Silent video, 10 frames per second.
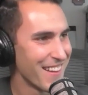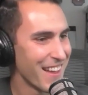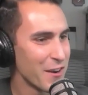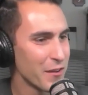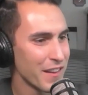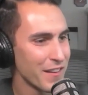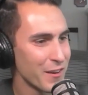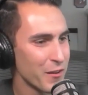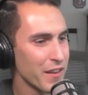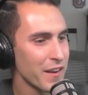yeah, no, ki-
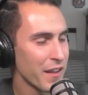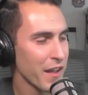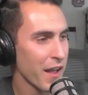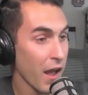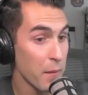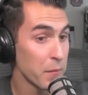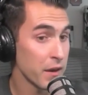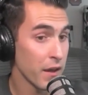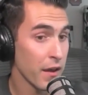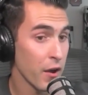no kidding. I, I mean,
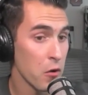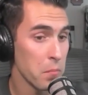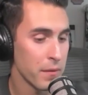I hope,